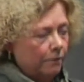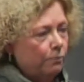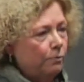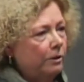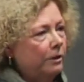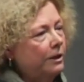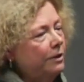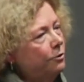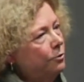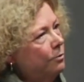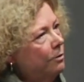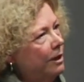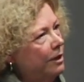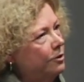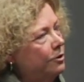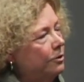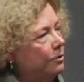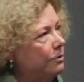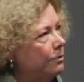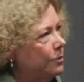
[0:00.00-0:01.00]
really
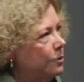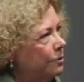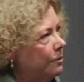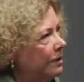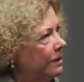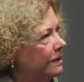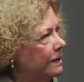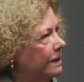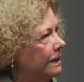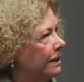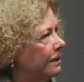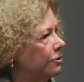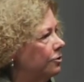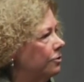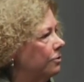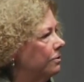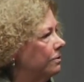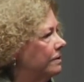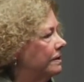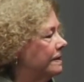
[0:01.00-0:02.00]
trying to use
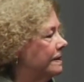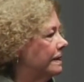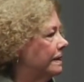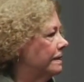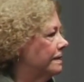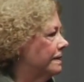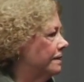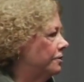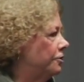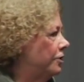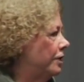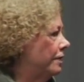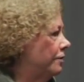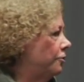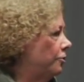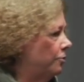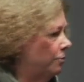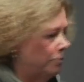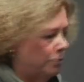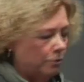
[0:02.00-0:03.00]
transnational as a
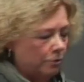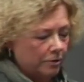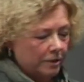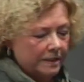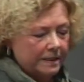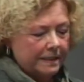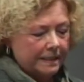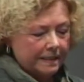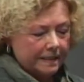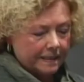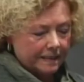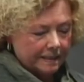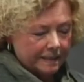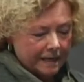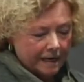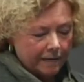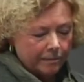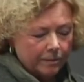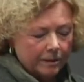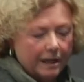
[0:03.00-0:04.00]
gesture toward
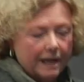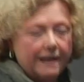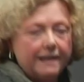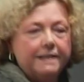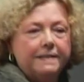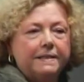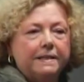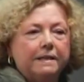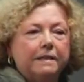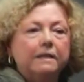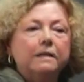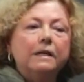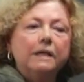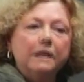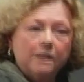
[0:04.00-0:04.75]
destabilizing